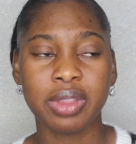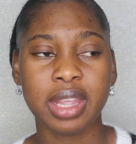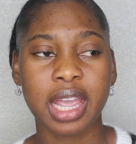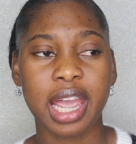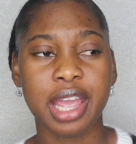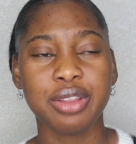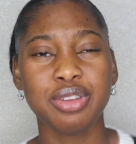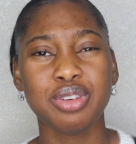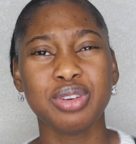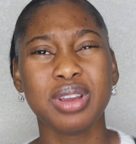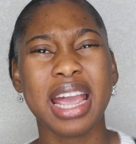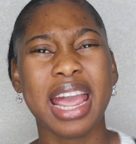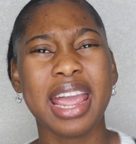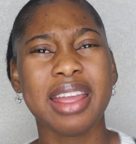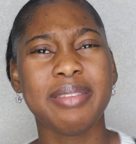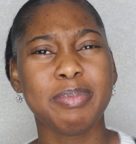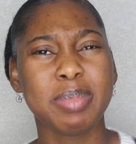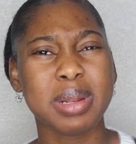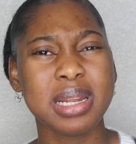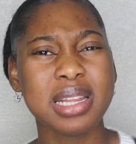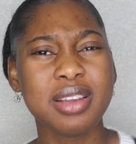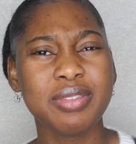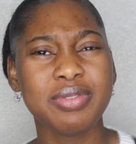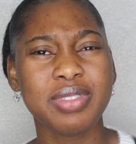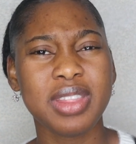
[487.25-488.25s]
And I
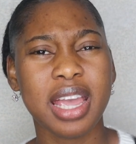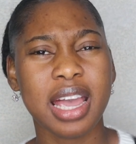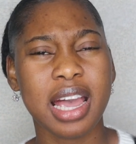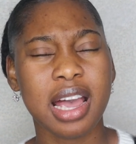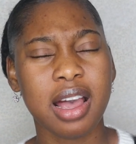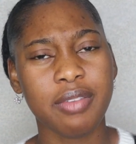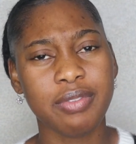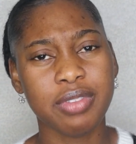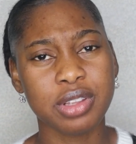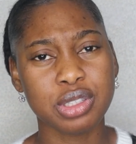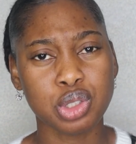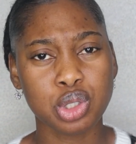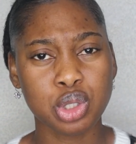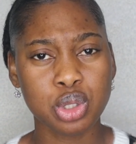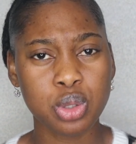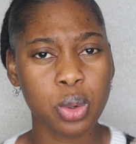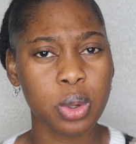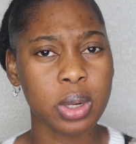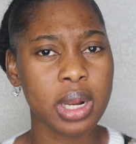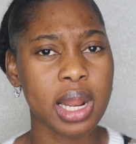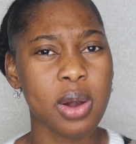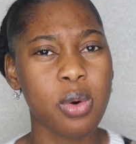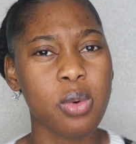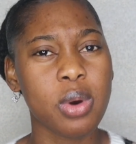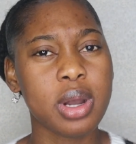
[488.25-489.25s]
believe they have a
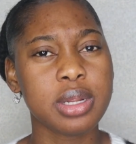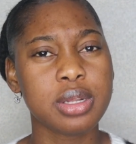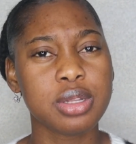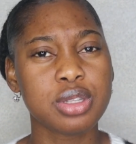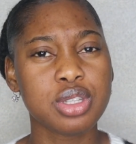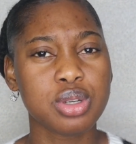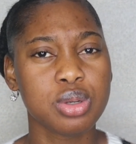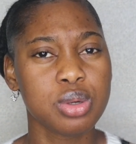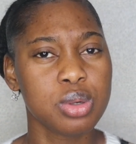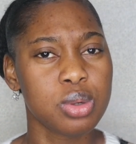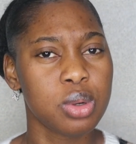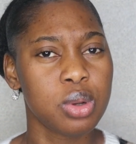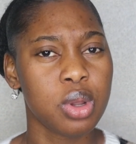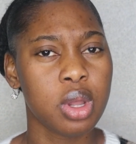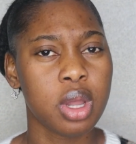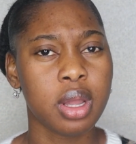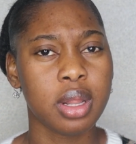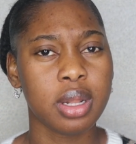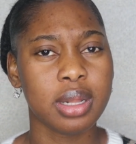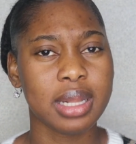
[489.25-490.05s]
solar one too,